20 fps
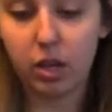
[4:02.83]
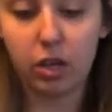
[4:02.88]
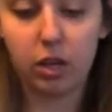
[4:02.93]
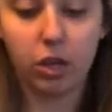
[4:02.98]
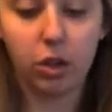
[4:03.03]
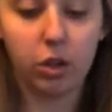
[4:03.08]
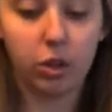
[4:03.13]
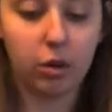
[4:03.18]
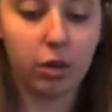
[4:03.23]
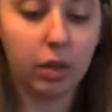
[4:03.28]
need
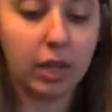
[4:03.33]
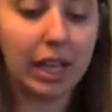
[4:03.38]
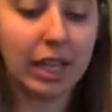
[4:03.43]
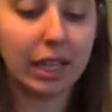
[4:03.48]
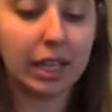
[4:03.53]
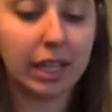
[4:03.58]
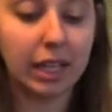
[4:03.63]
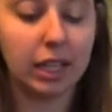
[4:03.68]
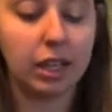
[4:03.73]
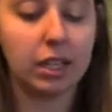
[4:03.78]
to thoroughly
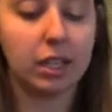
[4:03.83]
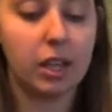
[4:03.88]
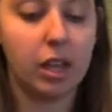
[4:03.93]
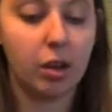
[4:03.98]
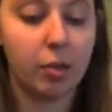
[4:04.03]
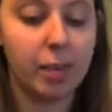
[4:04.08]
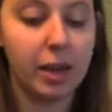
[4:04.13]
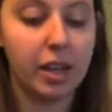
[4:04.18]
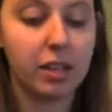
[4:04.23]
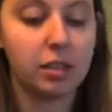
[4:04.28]
clean the
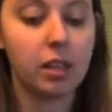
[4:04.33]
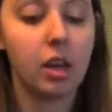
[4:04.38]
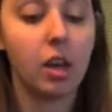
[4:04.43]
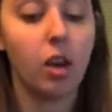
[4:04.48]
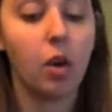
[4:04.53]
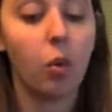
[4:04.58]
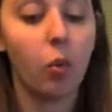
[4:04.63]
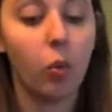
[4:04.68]
nail beds.